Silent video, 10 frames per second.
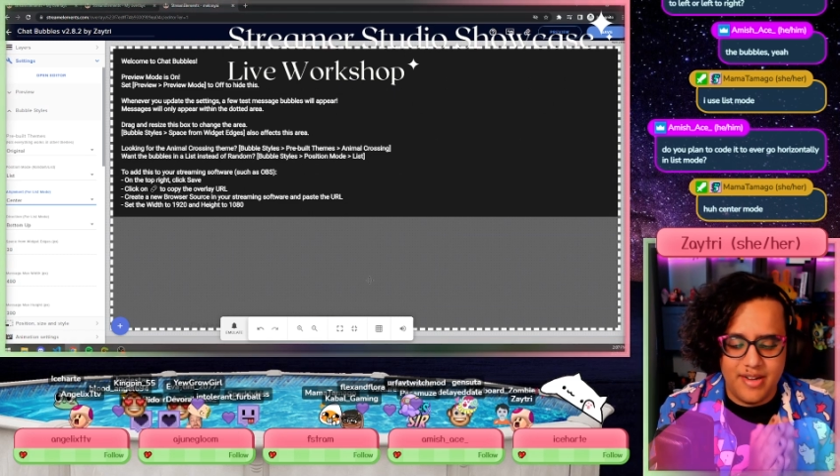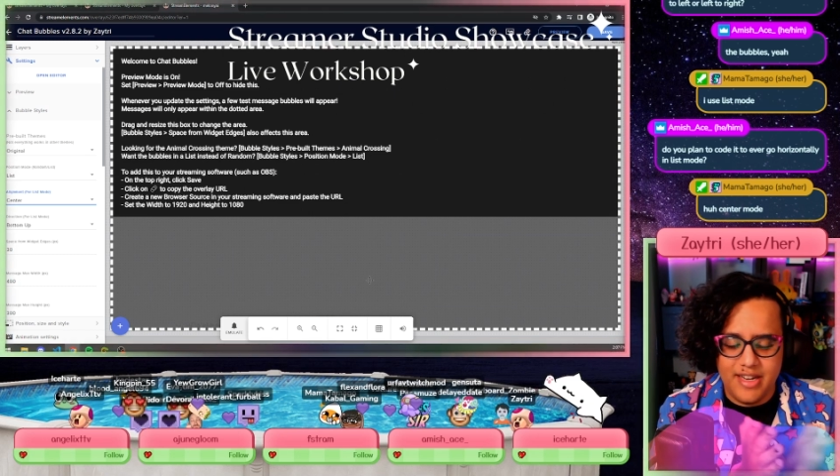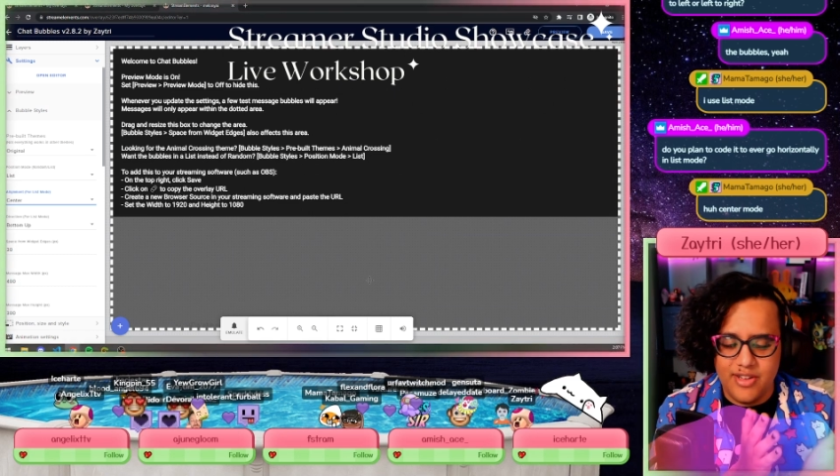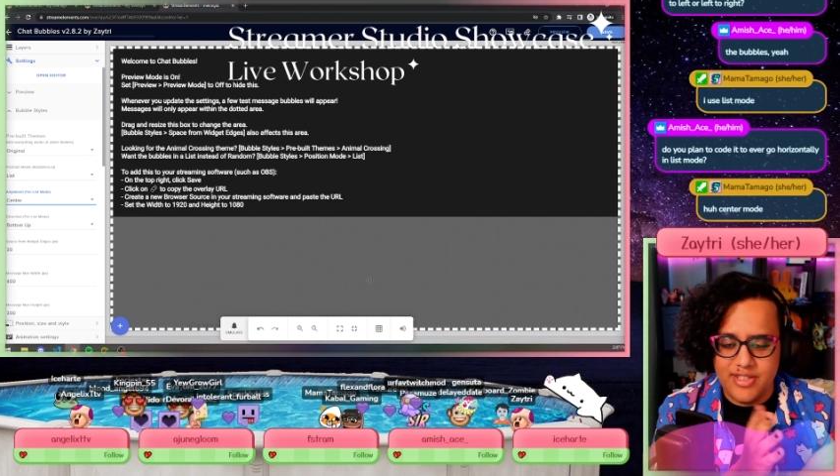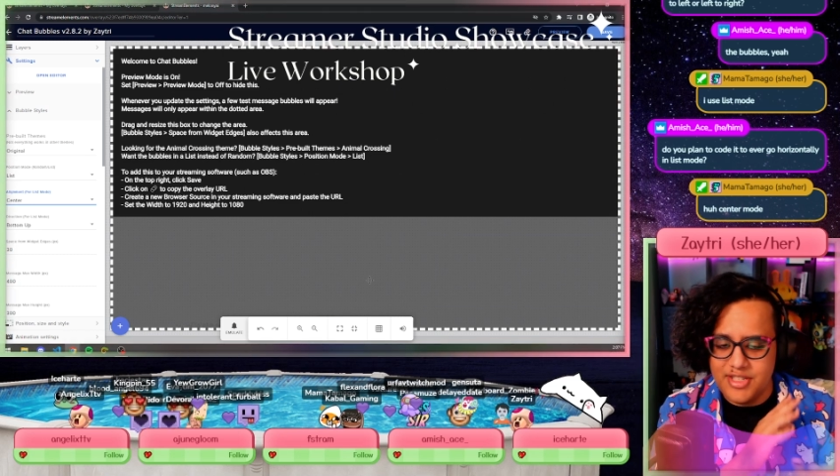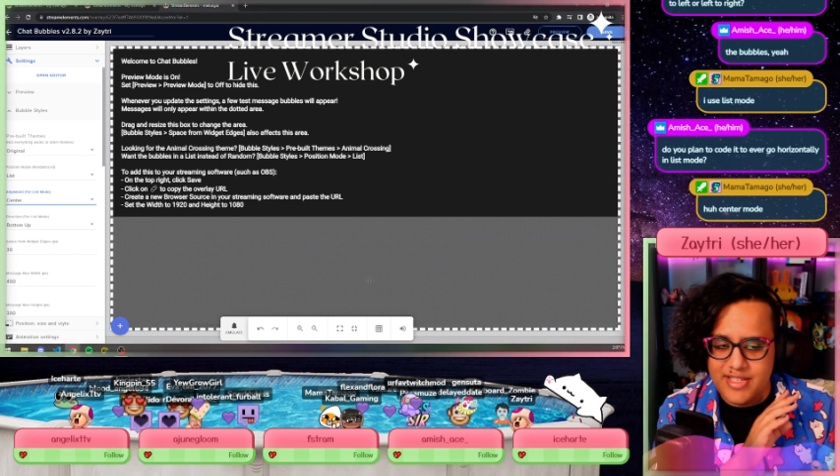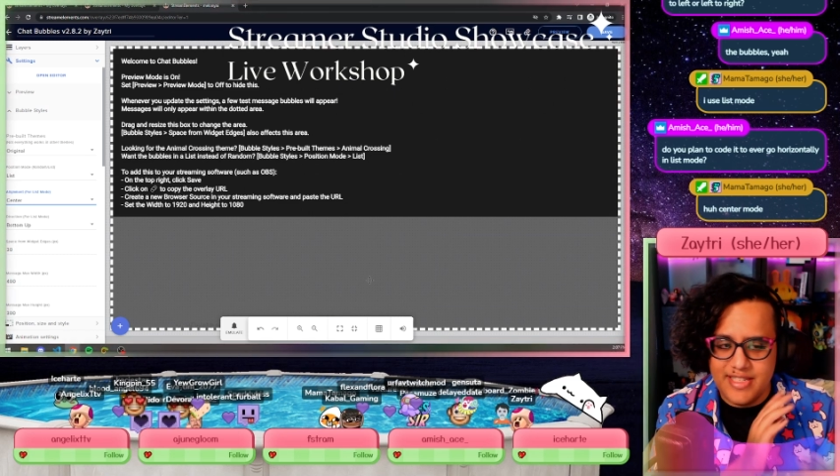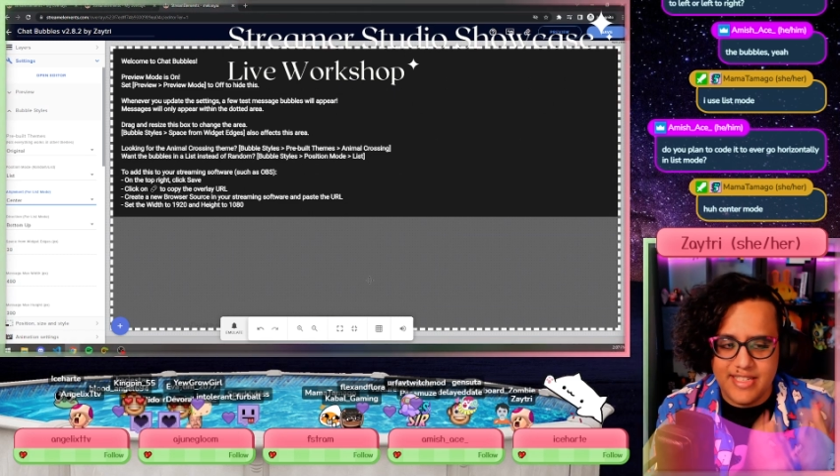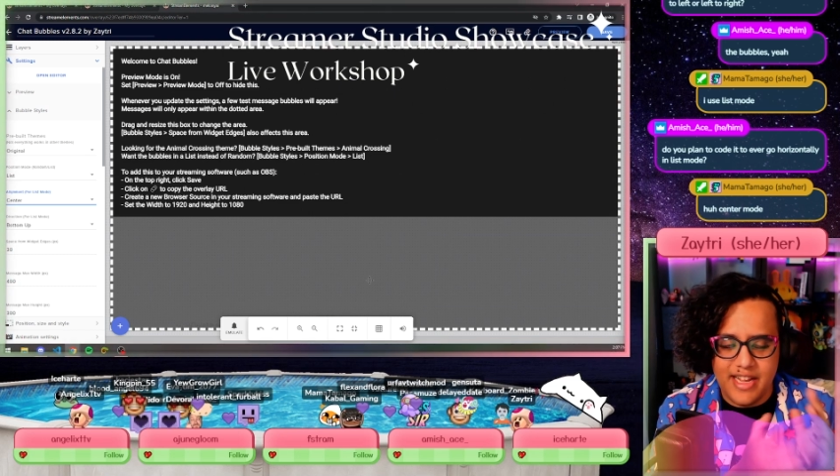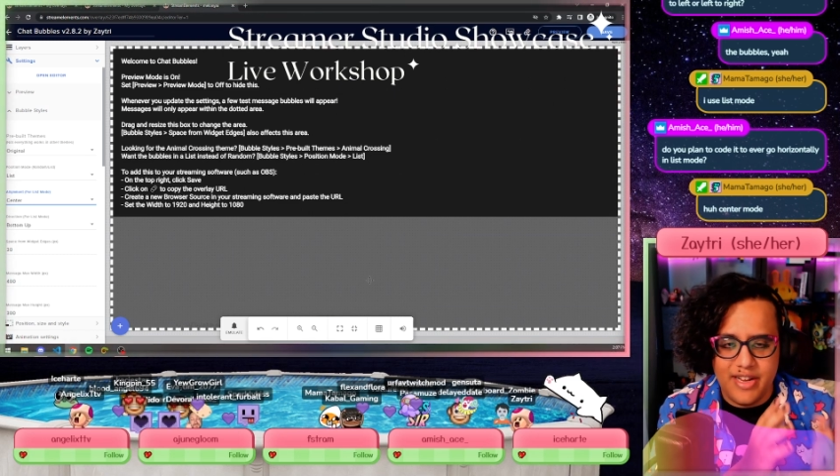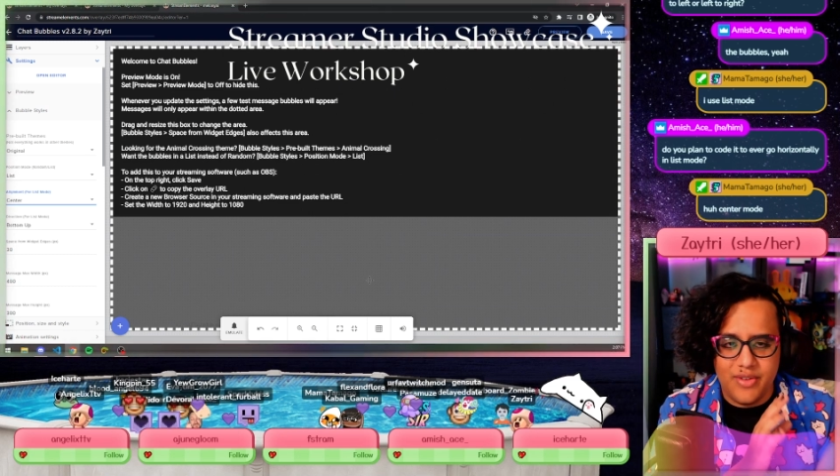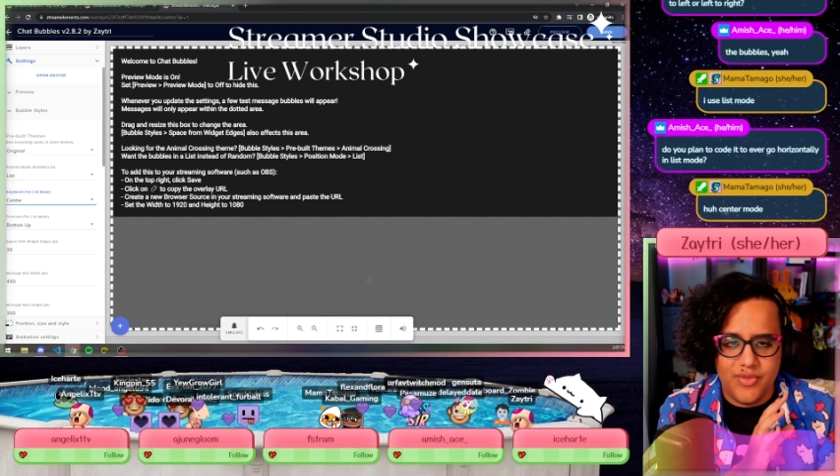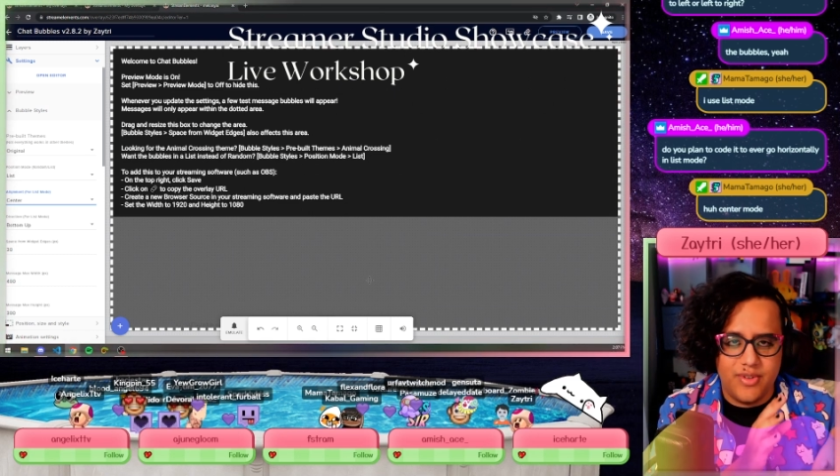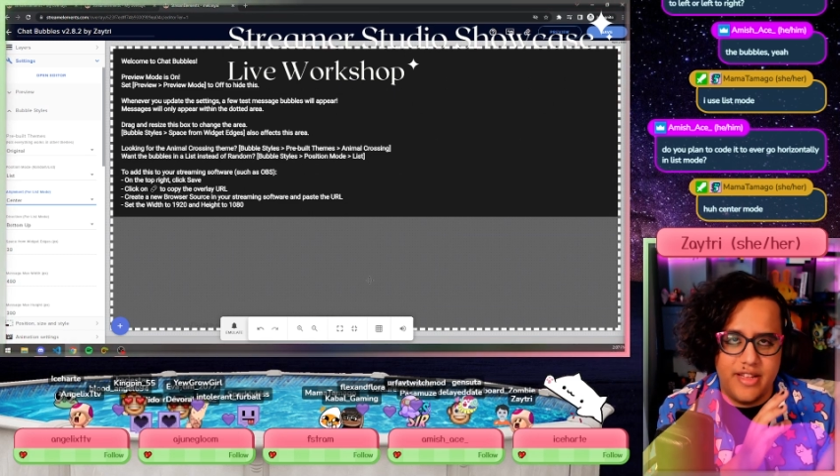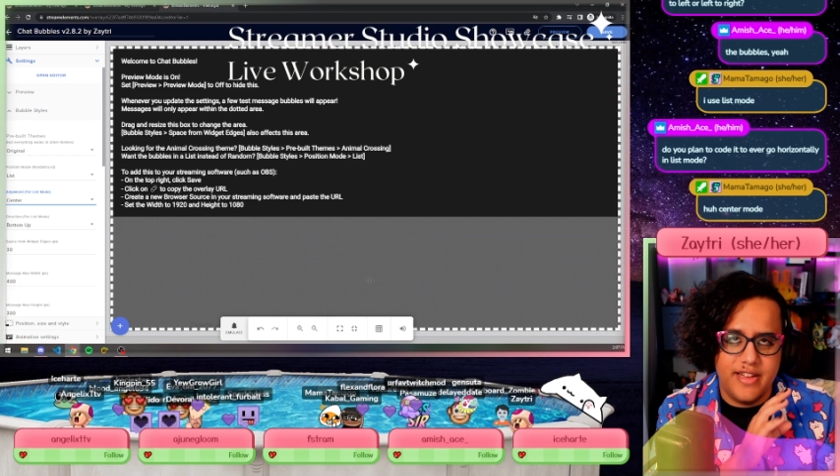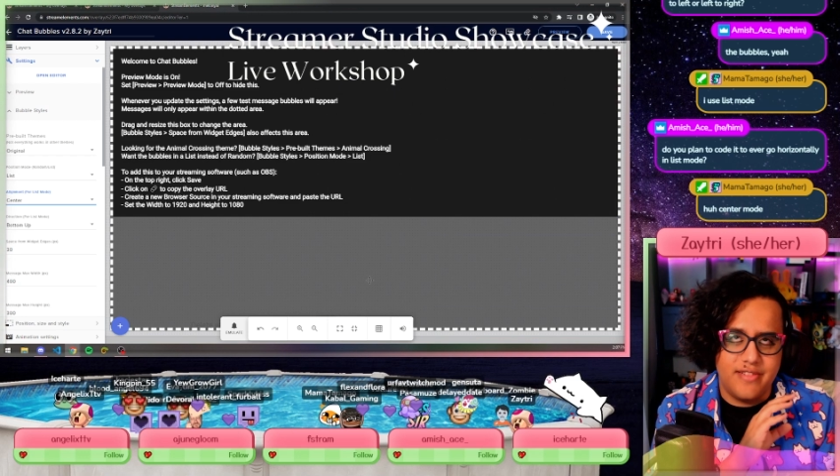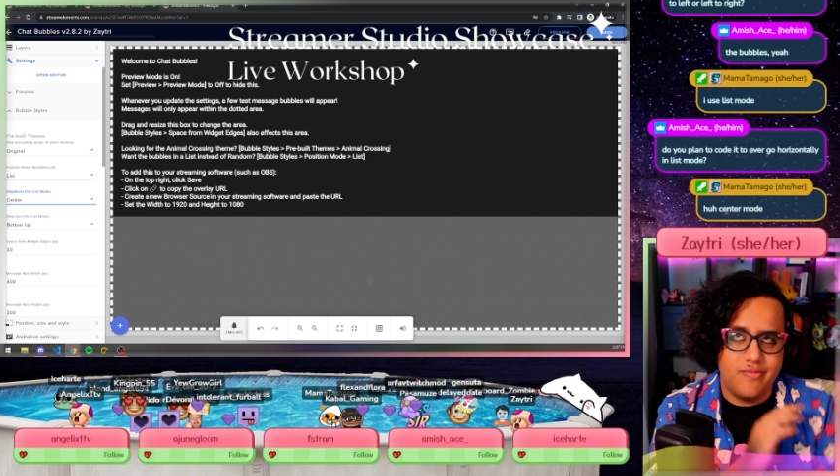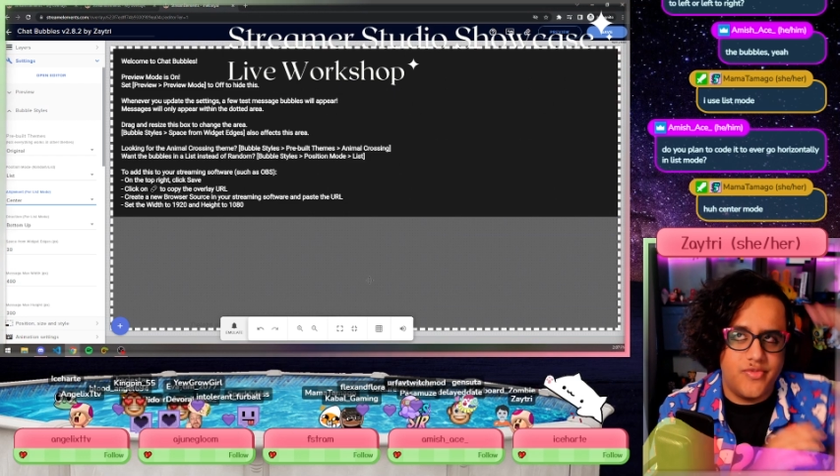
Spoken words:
right now it's just designed for like